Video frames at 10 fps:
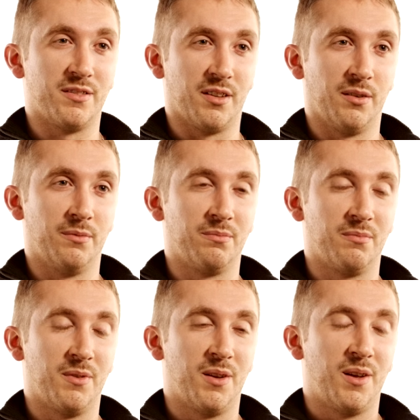So,
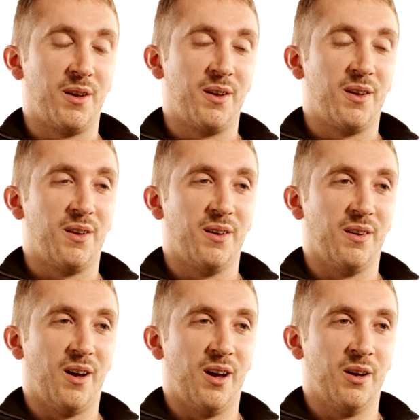
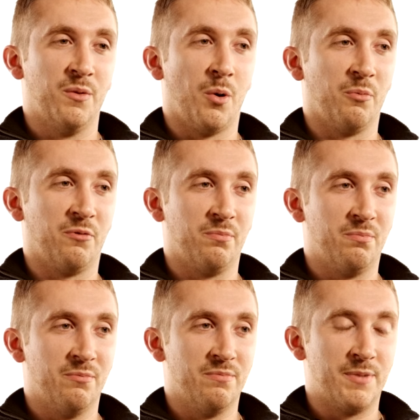not
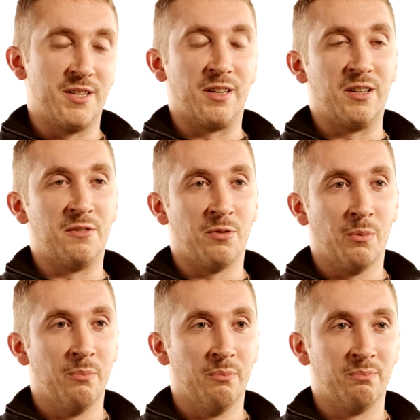particularly
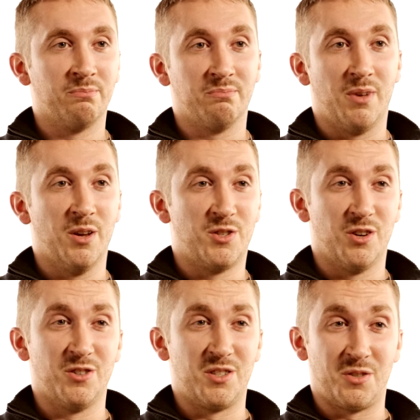from a
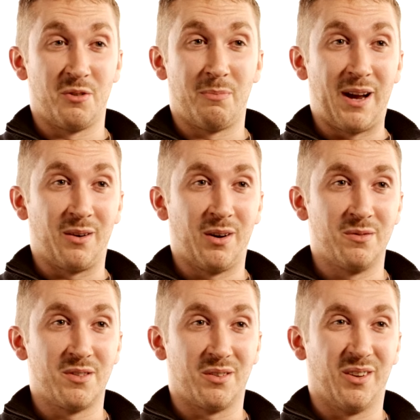churchy sort of
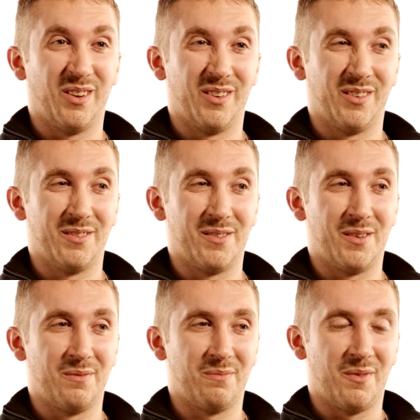background.
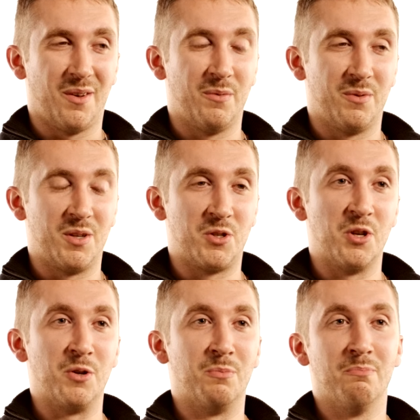I used
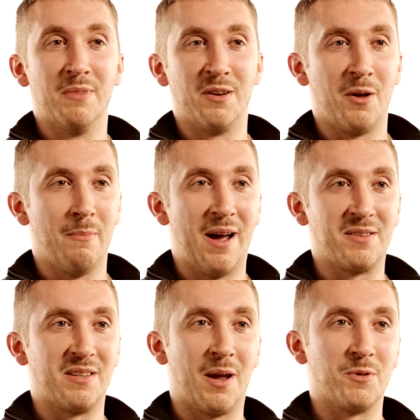to do midnight
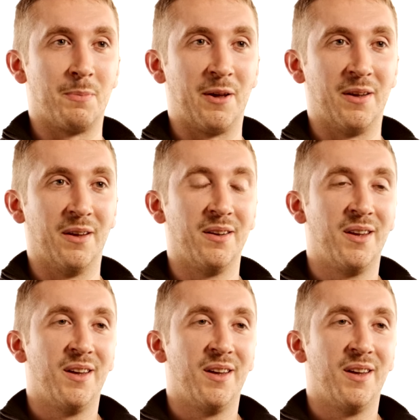mass, and that was about it.